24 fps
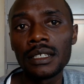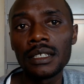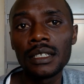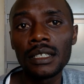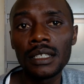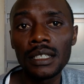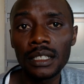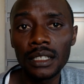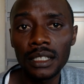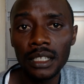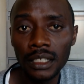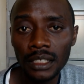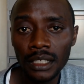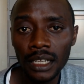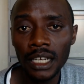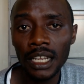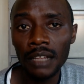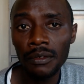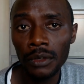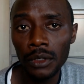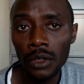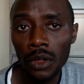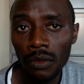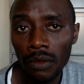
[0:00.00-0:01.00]
in each and
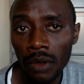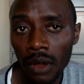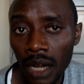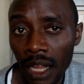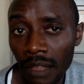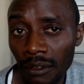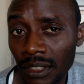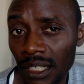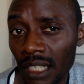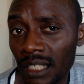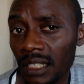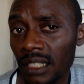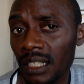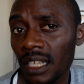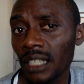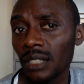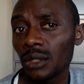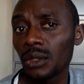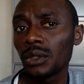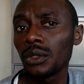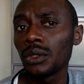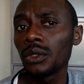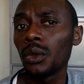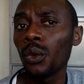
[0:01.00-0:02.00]
every day of our life, such that
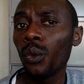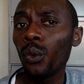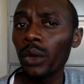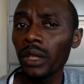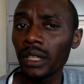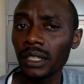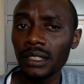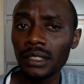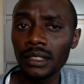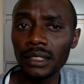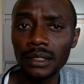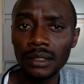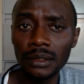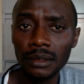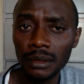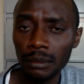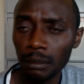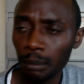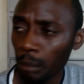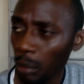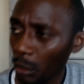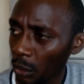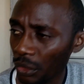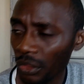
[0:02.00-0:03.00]
we
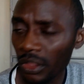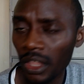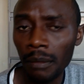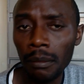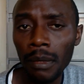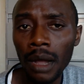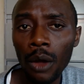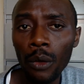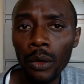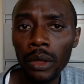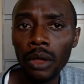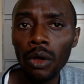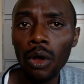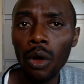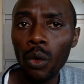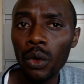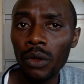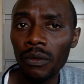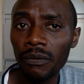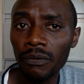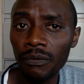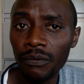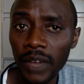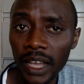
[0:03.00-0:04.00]
put them away, or we
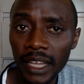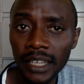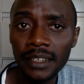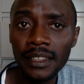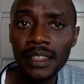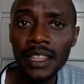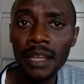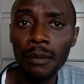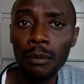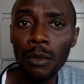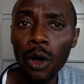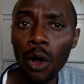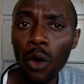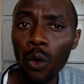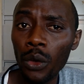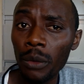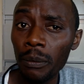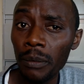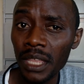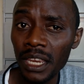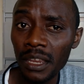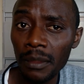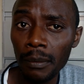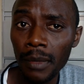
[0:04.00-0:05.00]
fight them, or we
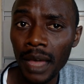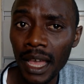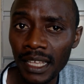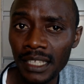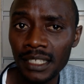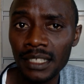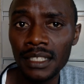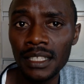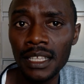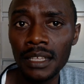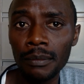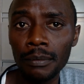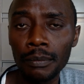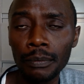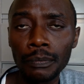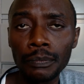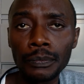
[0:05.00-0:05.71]
minimize them,